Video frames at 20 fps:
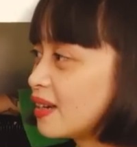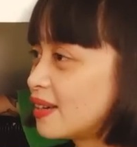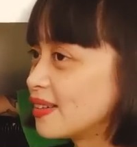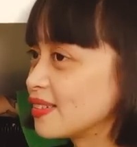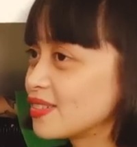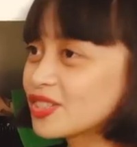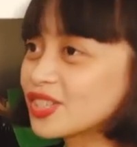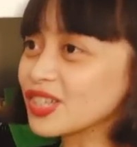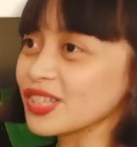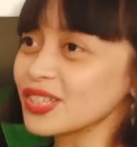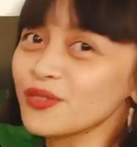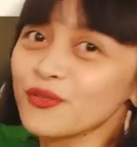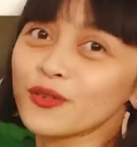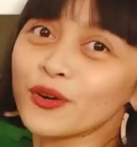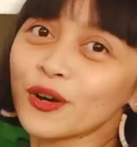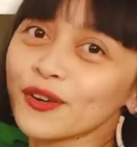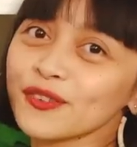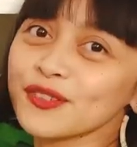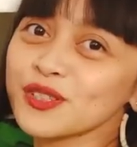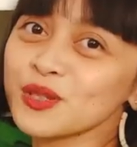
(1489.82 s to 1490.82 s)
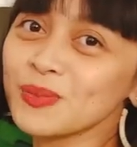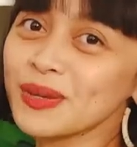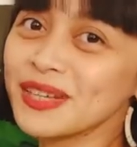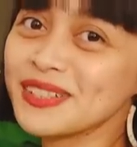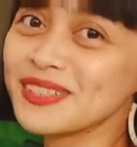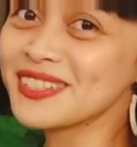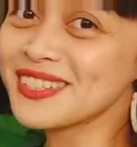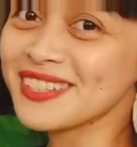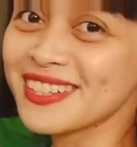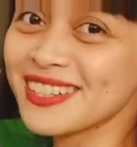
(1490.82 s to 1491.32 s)
is just Four of
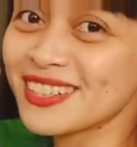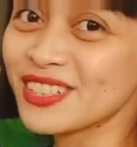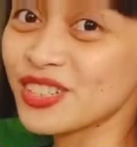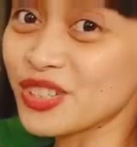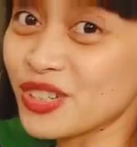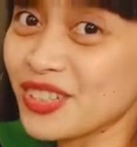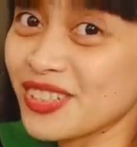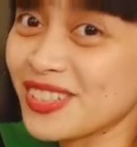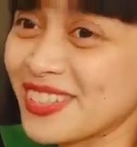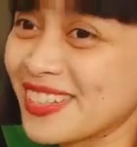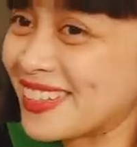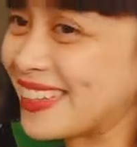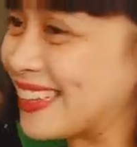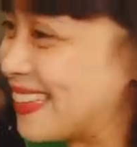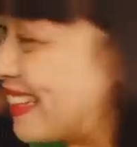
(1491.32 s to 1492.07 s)
Spades shirts.